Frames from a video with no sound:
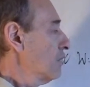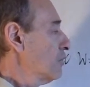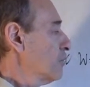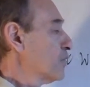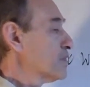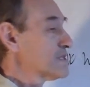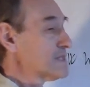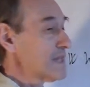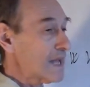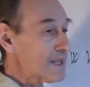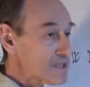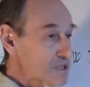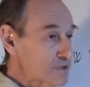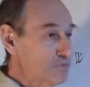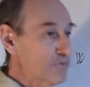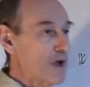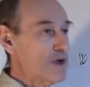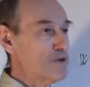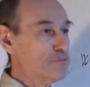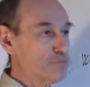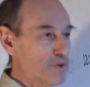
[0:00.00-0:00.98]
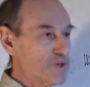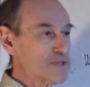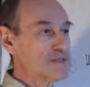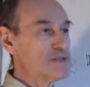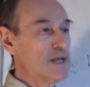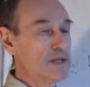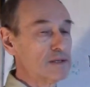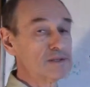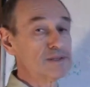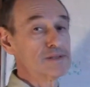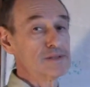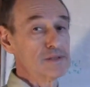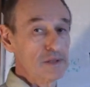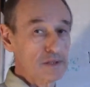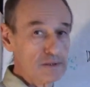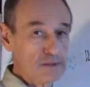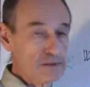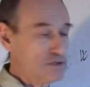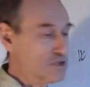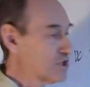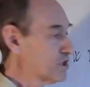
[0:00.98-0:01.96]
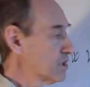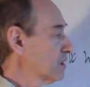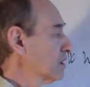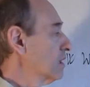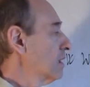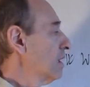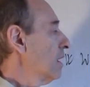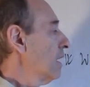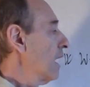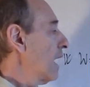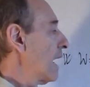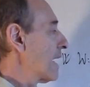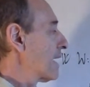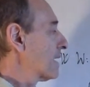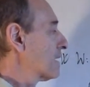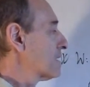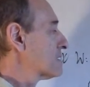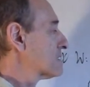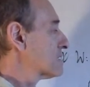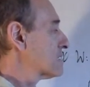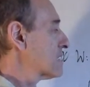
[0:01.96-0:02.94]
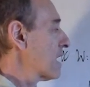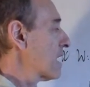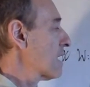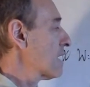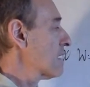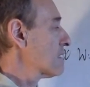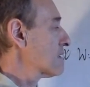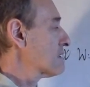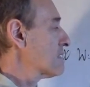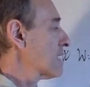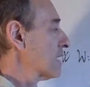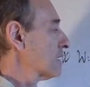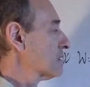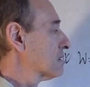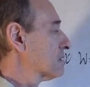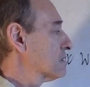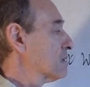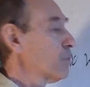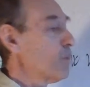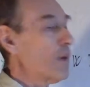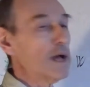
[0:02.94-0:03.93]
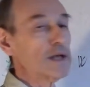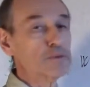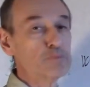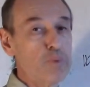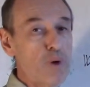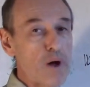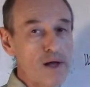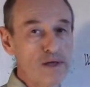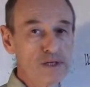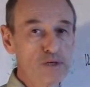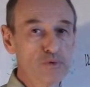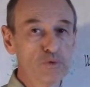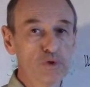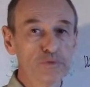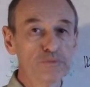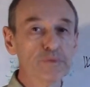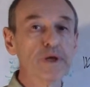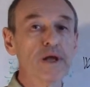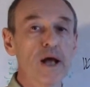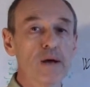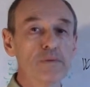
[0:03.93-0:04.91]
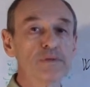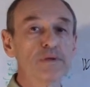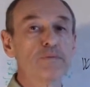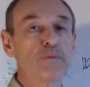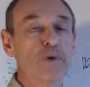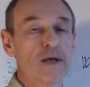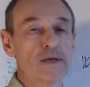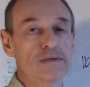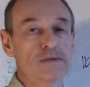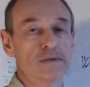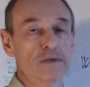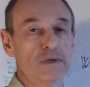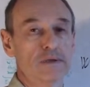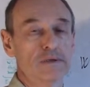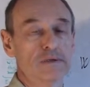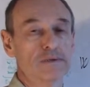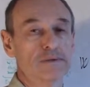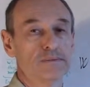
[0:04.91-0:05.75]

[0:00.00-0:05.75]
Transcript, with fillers: with 95% certainty, I can say that the white party will become the president.